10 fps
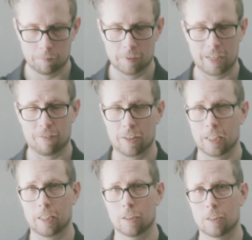
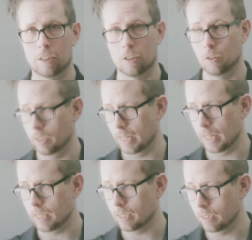definitely not as good
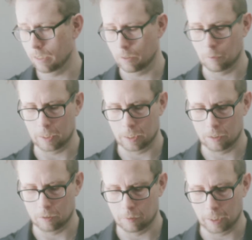as the one that's
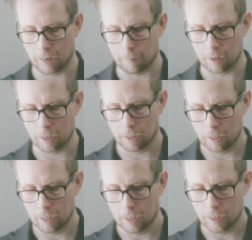on the camera.
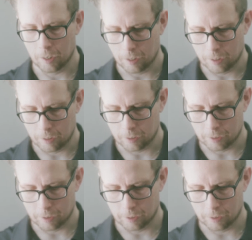
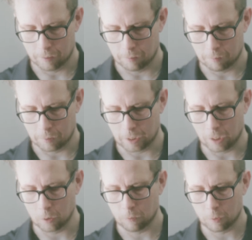Uh, but the
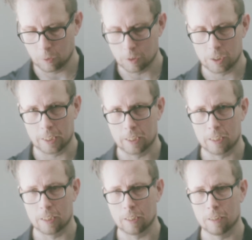autofocus
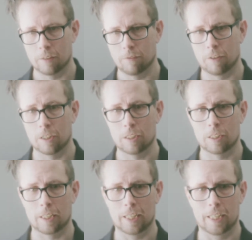is
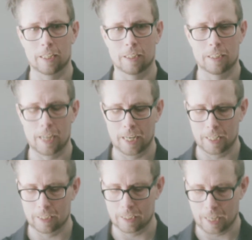fast and
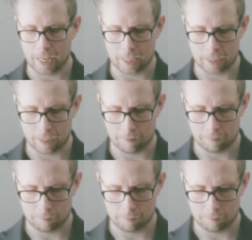silent and uh,